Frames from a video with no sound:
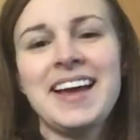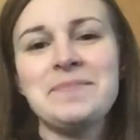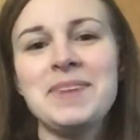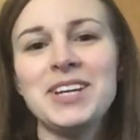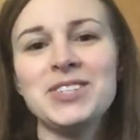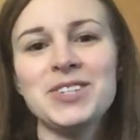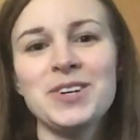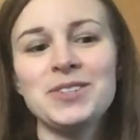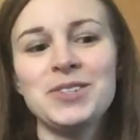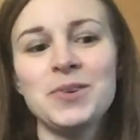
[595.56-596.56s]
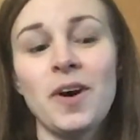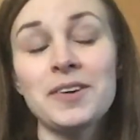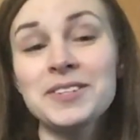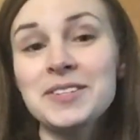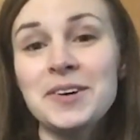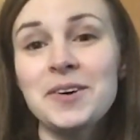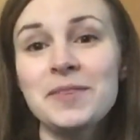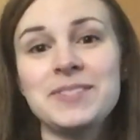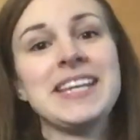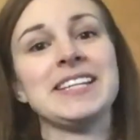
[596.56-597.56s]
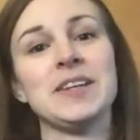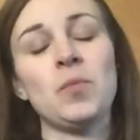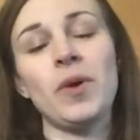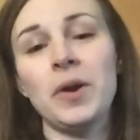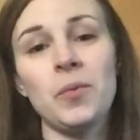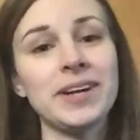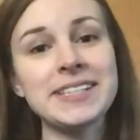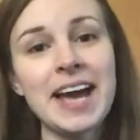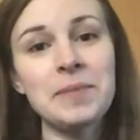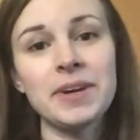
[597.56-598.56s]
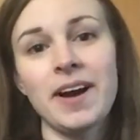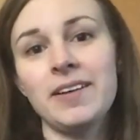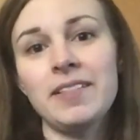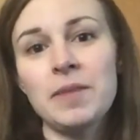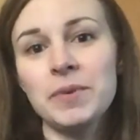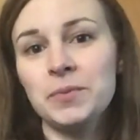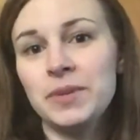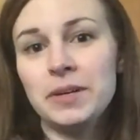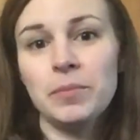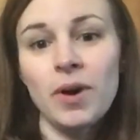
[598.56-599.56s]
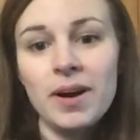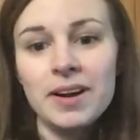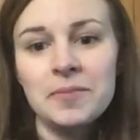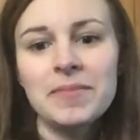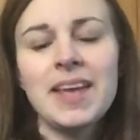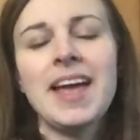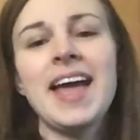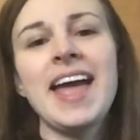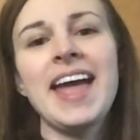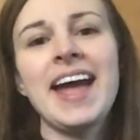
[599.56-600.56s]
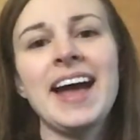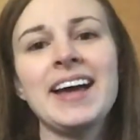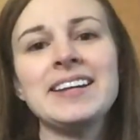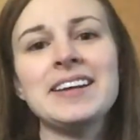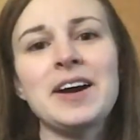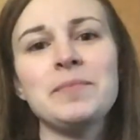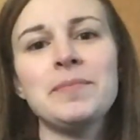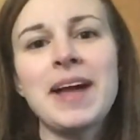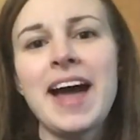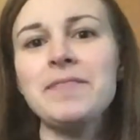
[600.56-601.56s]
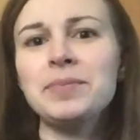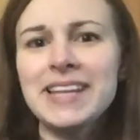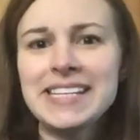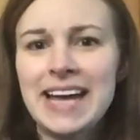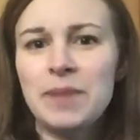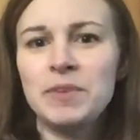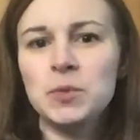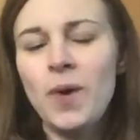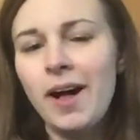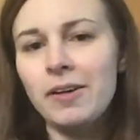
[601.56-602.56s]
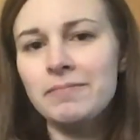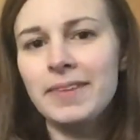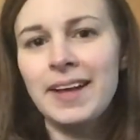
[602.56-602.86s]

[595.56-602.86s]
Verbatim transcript: Make sure to also take some one on one time to cuddle up and read a book and um, have playtime as well.